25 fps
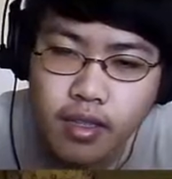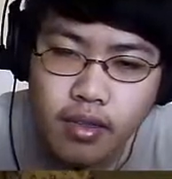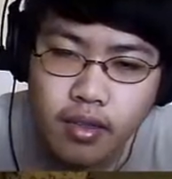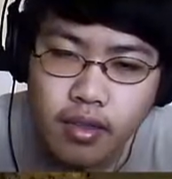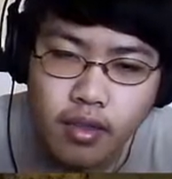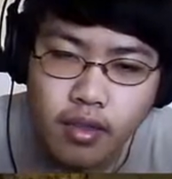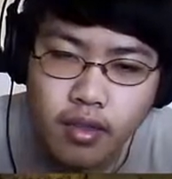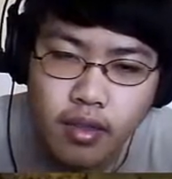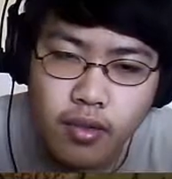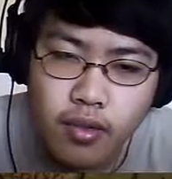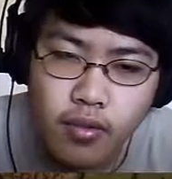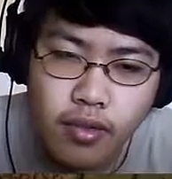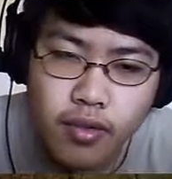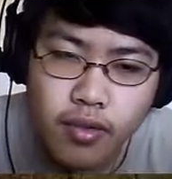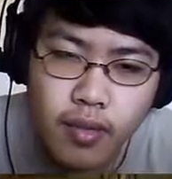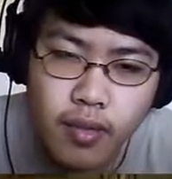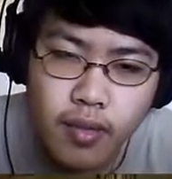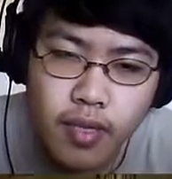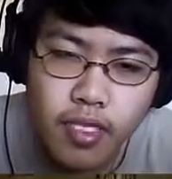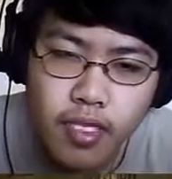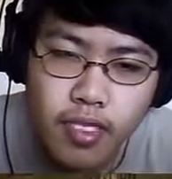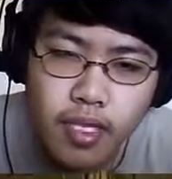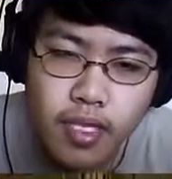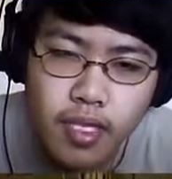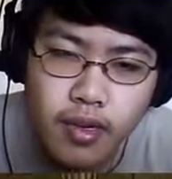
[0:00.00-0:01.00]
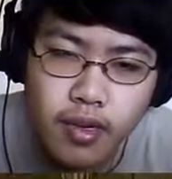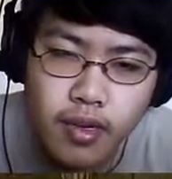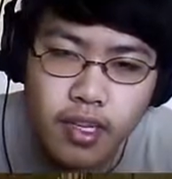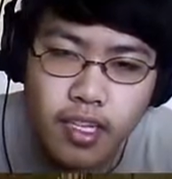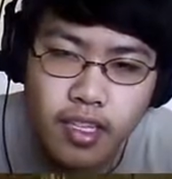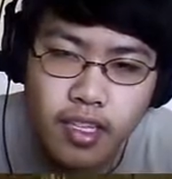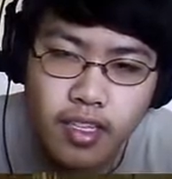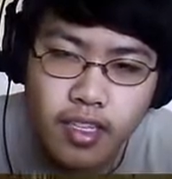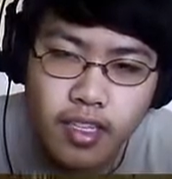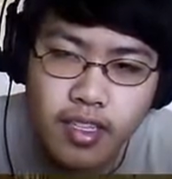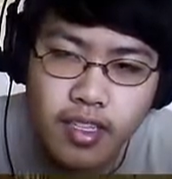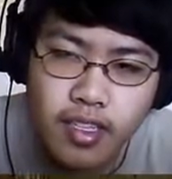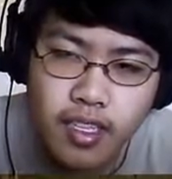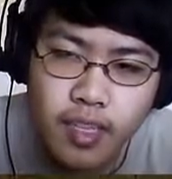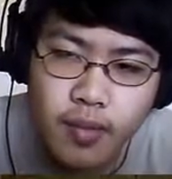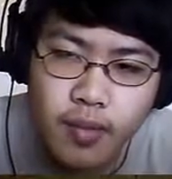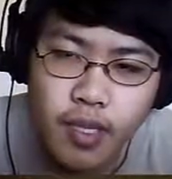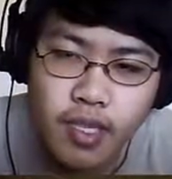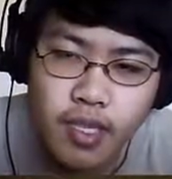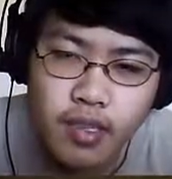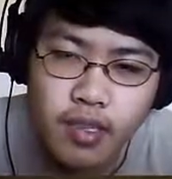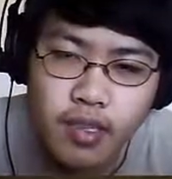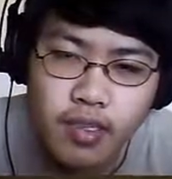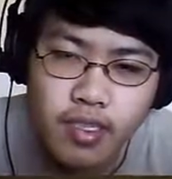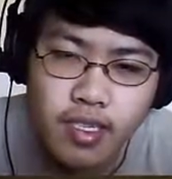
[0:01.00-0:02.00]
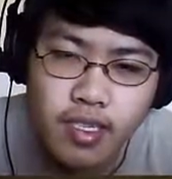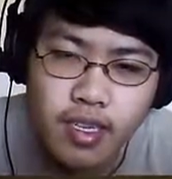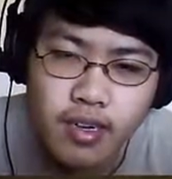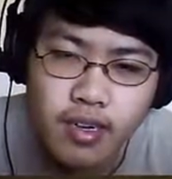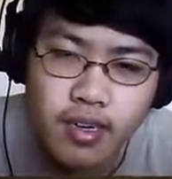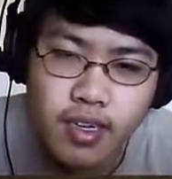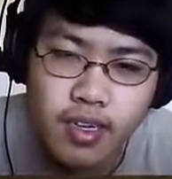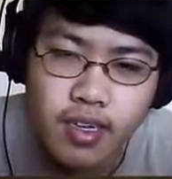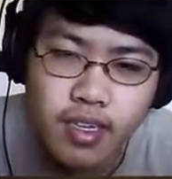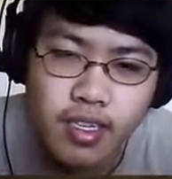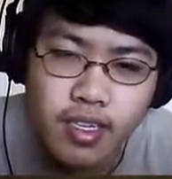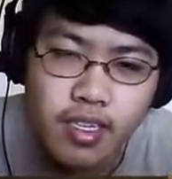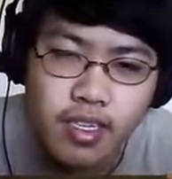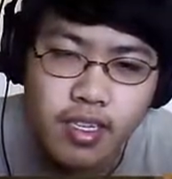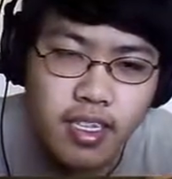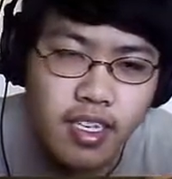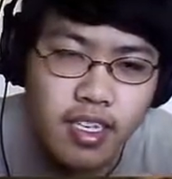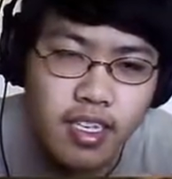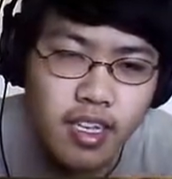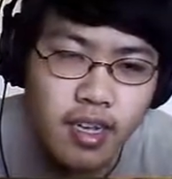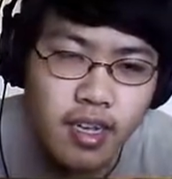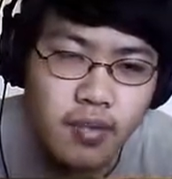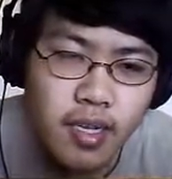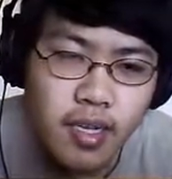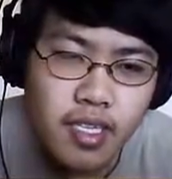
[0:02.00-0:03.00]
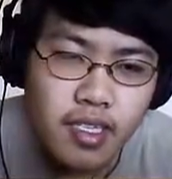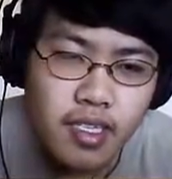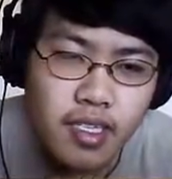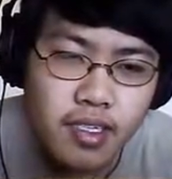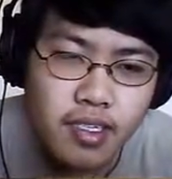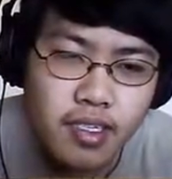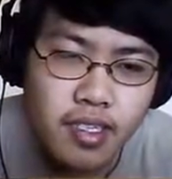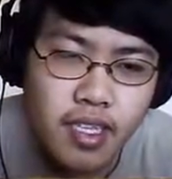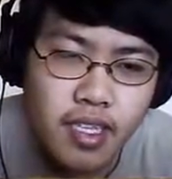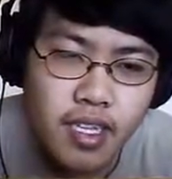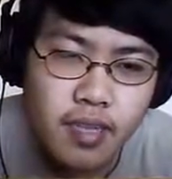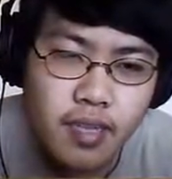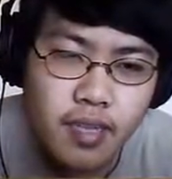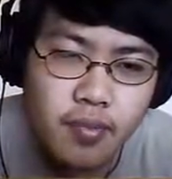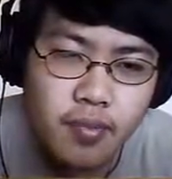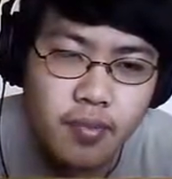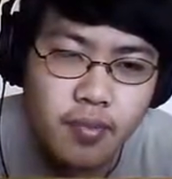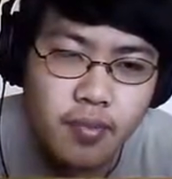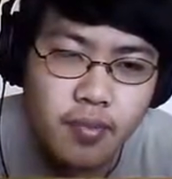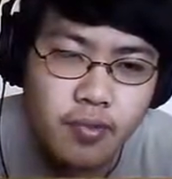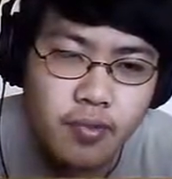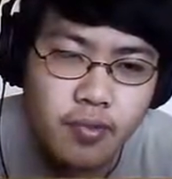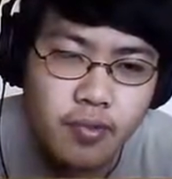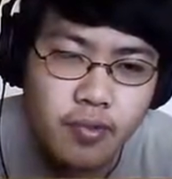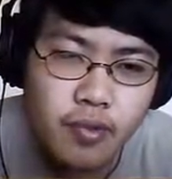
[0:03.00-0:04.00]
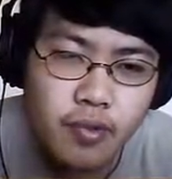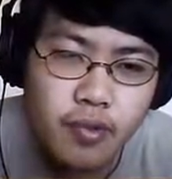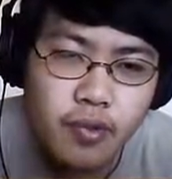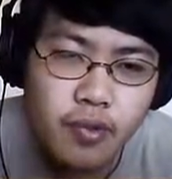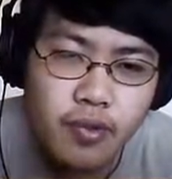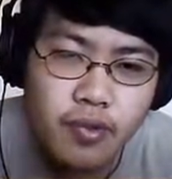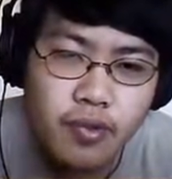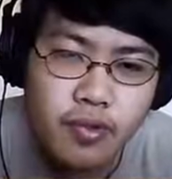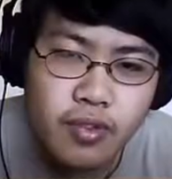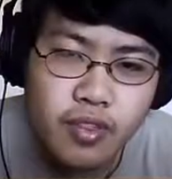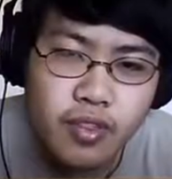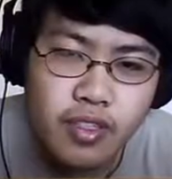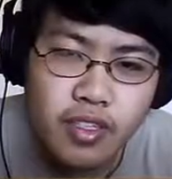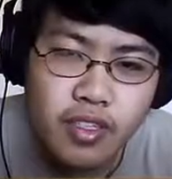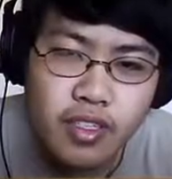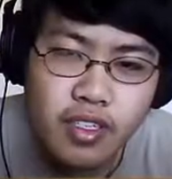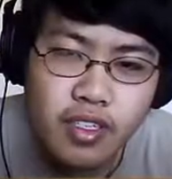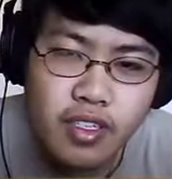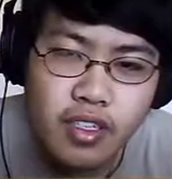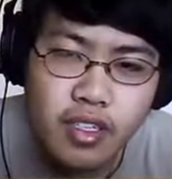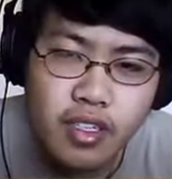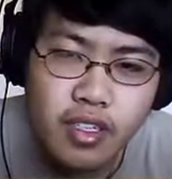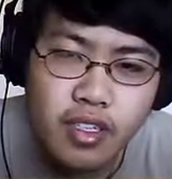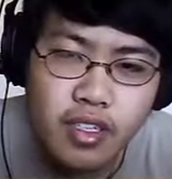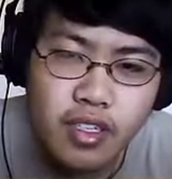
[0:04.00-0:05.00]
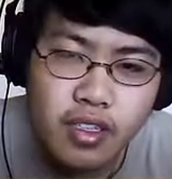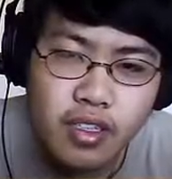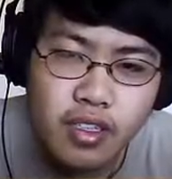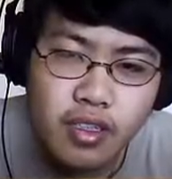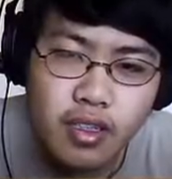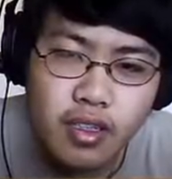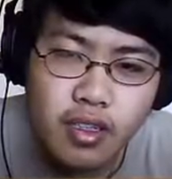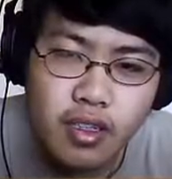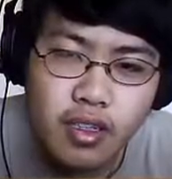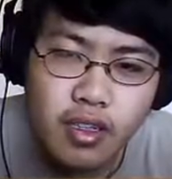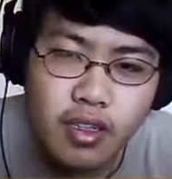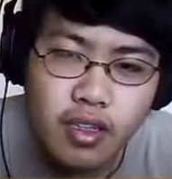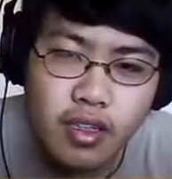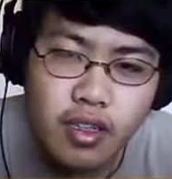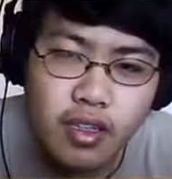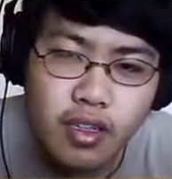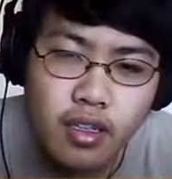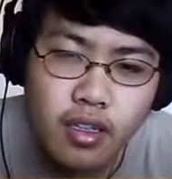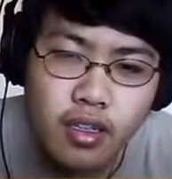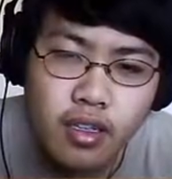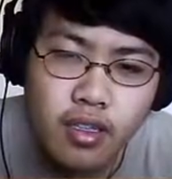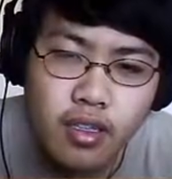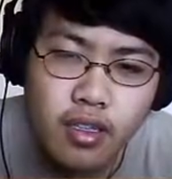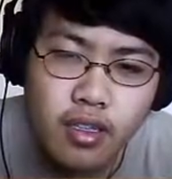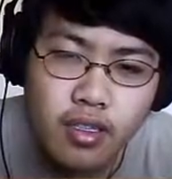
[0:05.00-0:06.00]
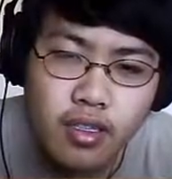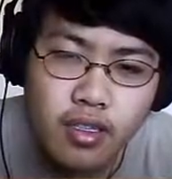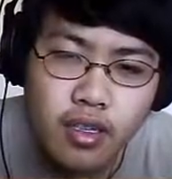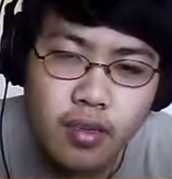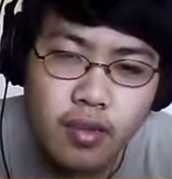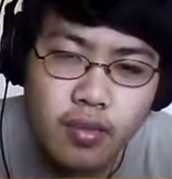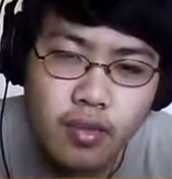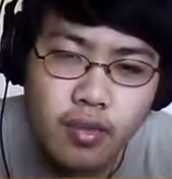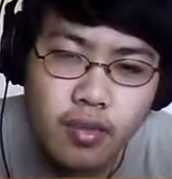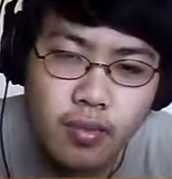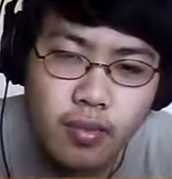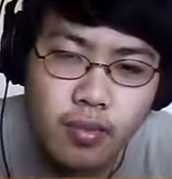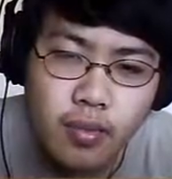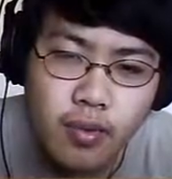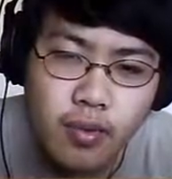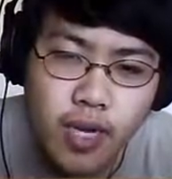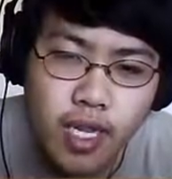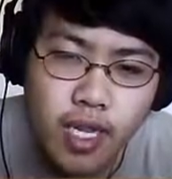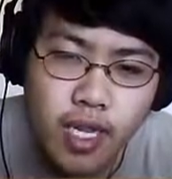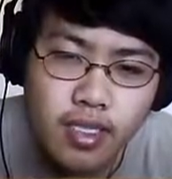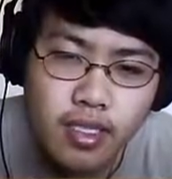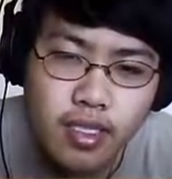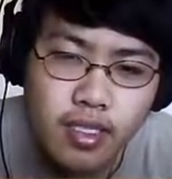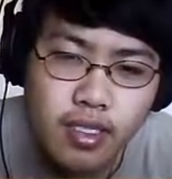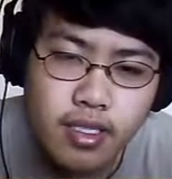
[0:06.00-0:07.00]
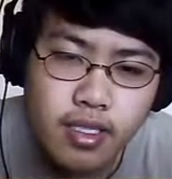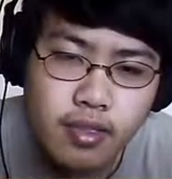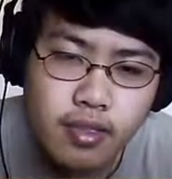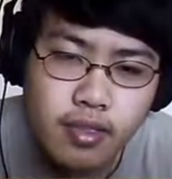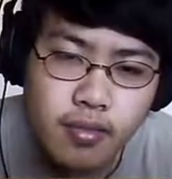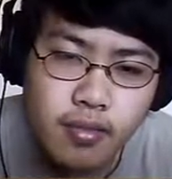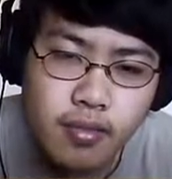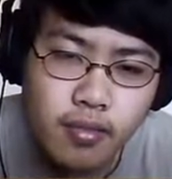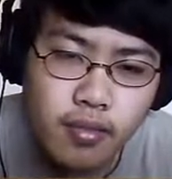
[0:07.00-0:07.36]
Holy crap, that's scary. That pig looks scary. I'm not touching that, fool. Uh, let's get some grass.